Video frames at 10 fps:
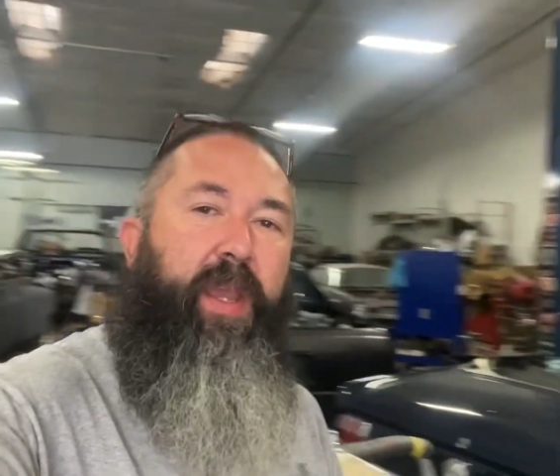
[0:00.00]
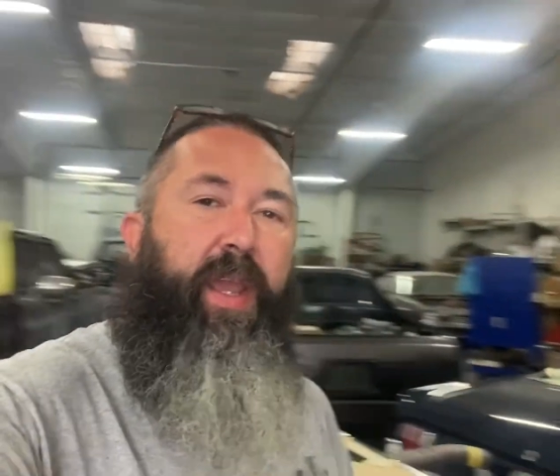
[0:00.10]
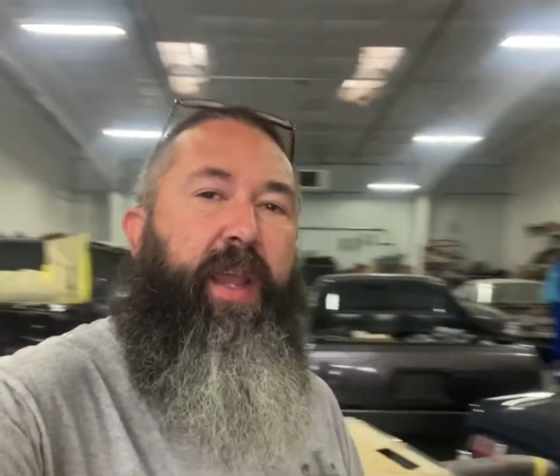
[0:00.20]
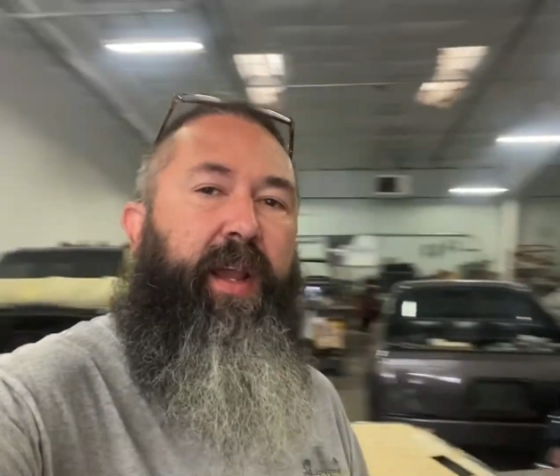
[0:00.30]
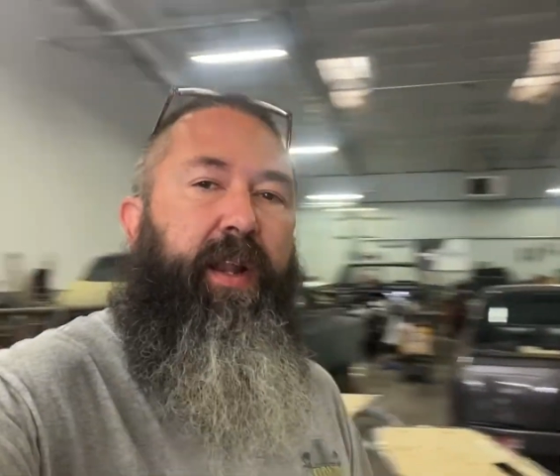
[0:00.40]

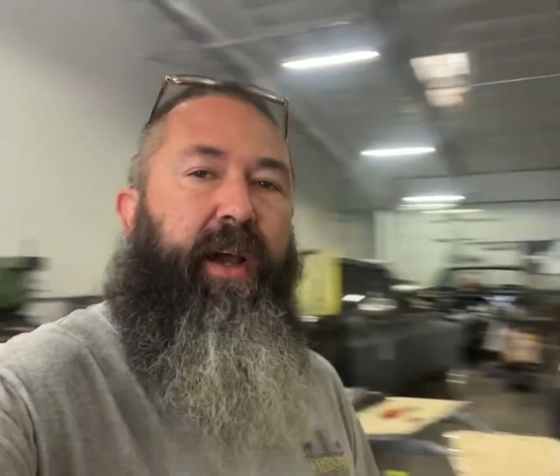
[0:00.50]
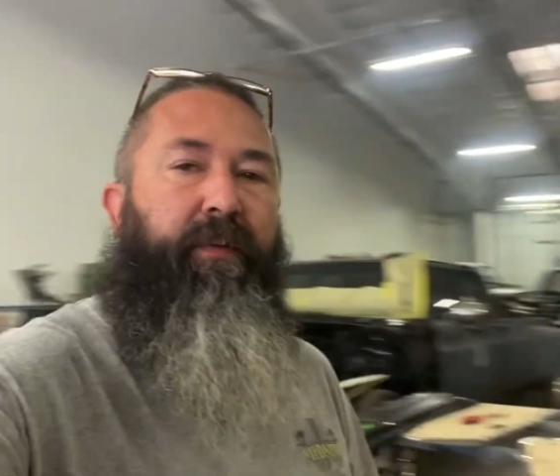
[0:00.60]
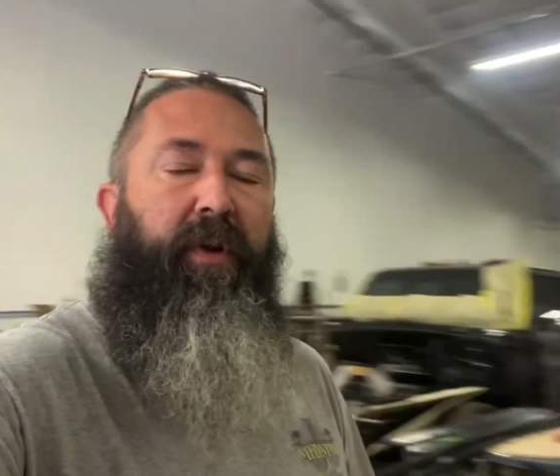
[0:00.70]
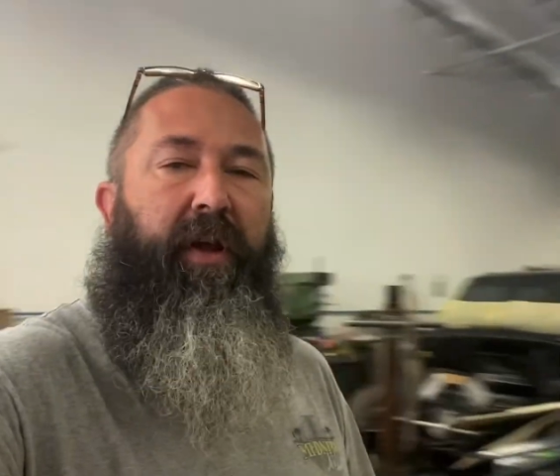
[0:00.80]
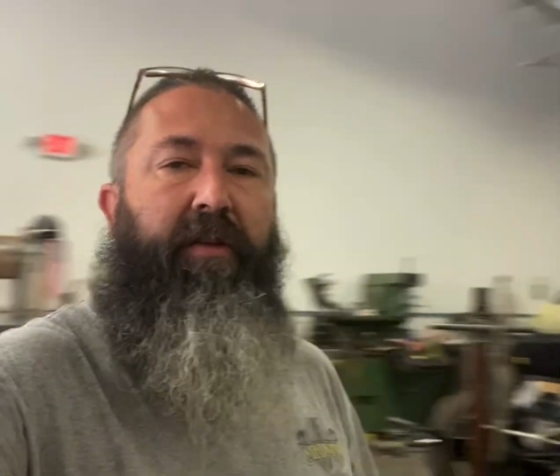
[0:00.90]
And I
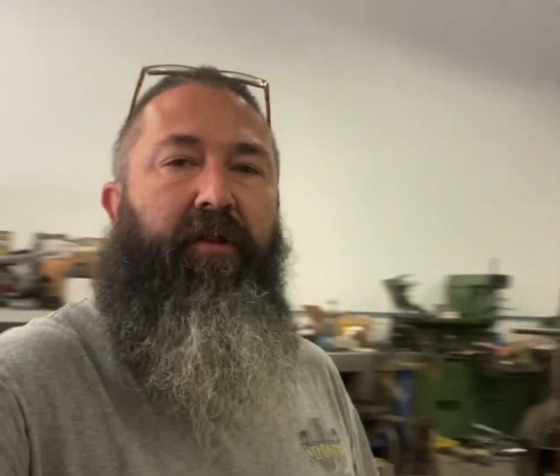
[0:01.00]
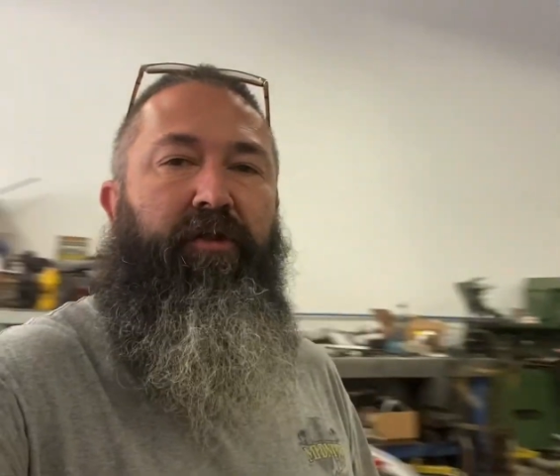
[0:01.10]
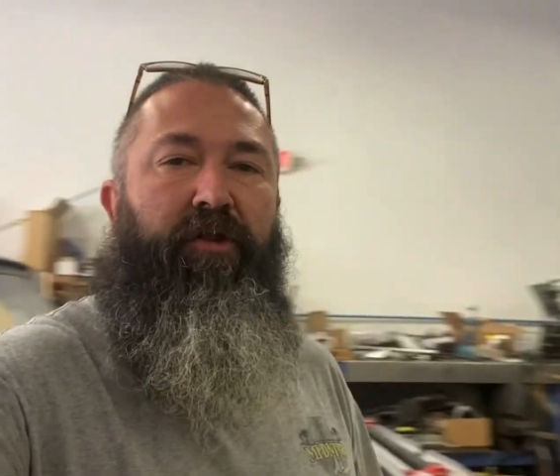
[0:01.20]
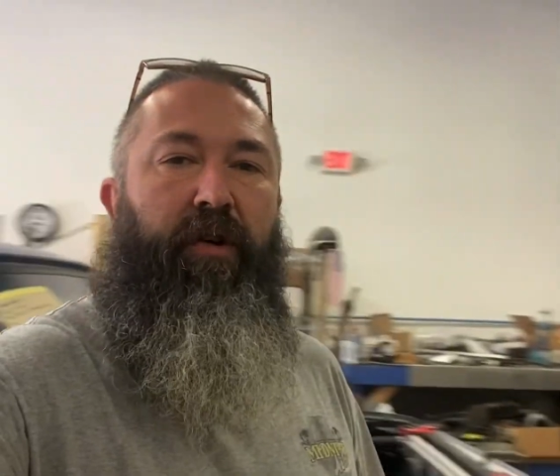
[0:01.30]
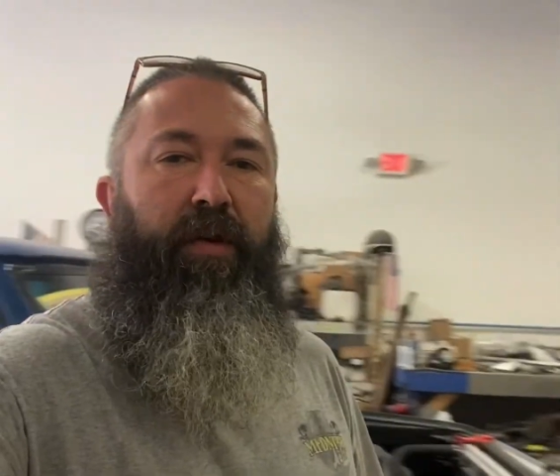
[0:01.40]
would like to
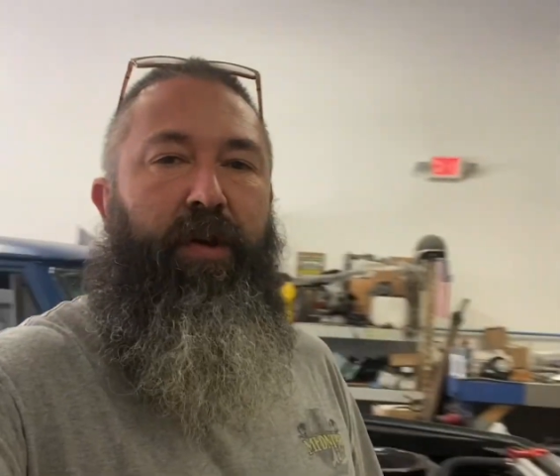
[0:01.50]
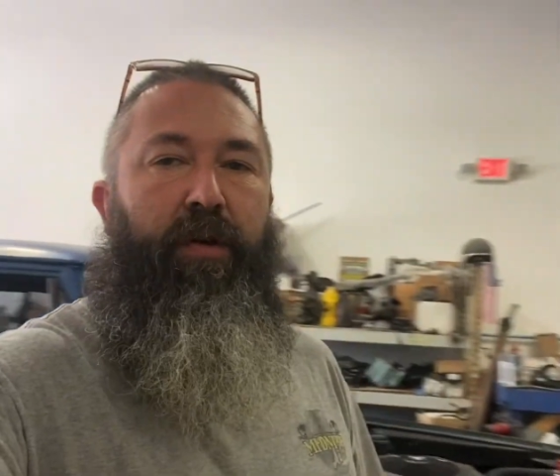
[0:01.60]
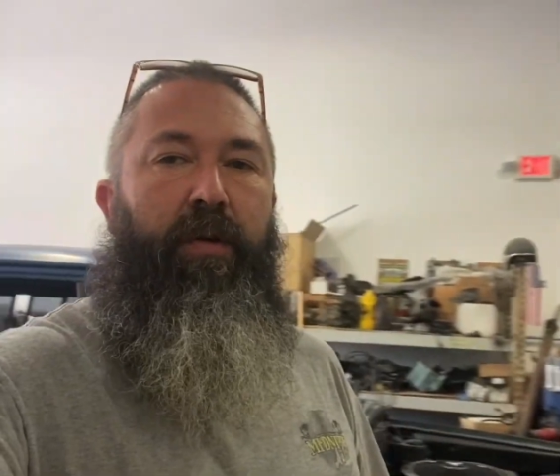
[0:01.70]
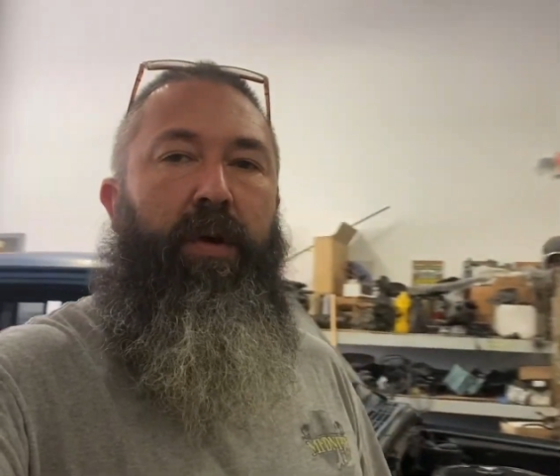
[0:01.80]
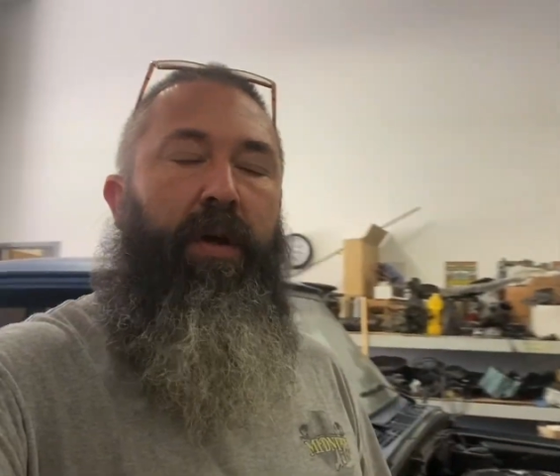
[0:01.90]
show you